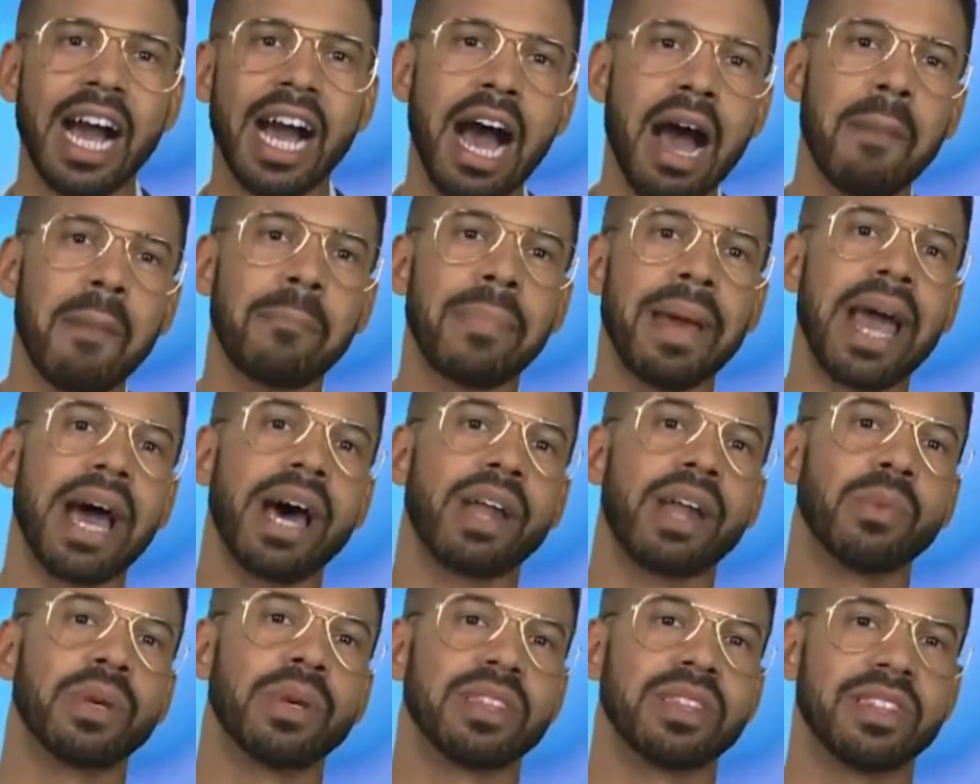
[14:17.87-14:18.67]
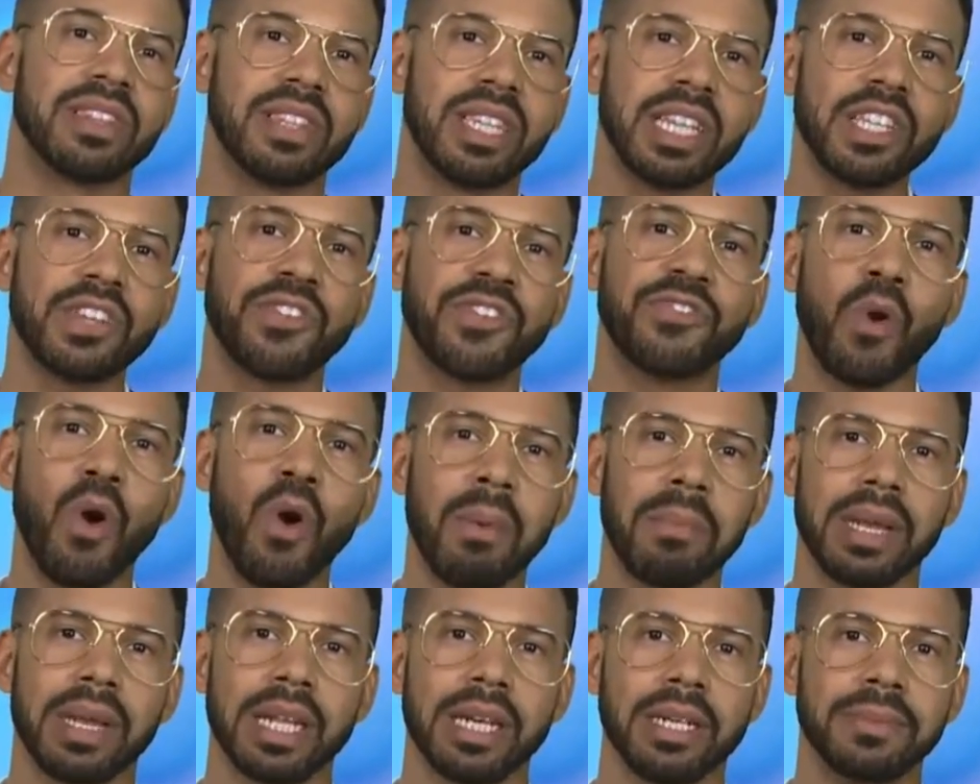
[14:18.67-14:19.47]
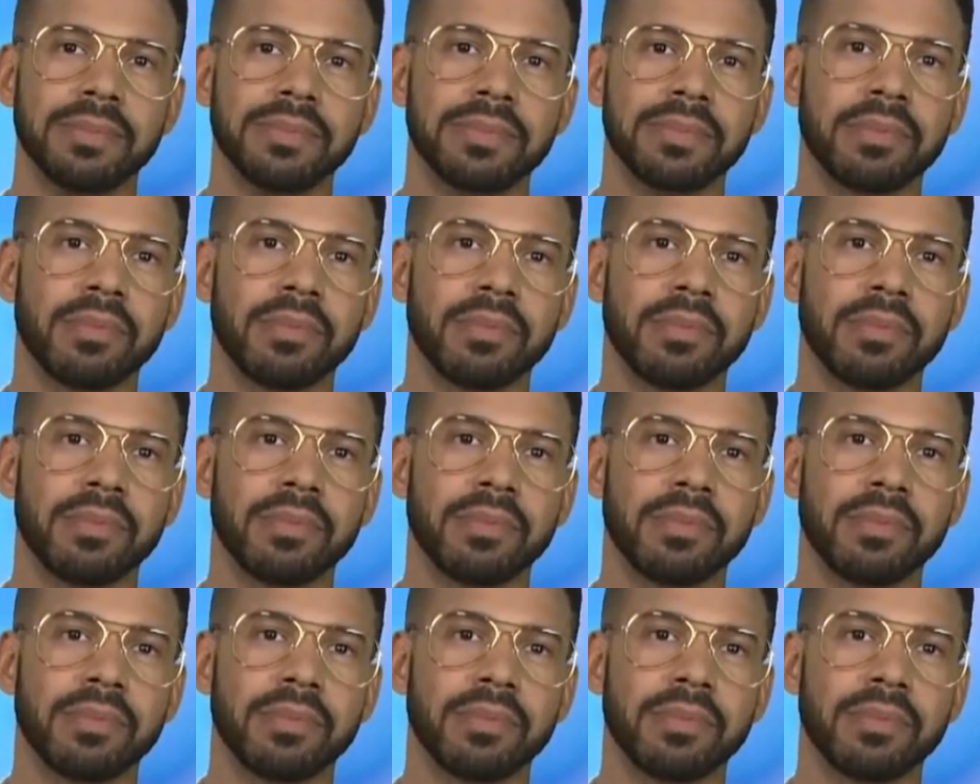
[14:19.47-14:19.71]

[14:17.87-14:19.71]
compound with this formula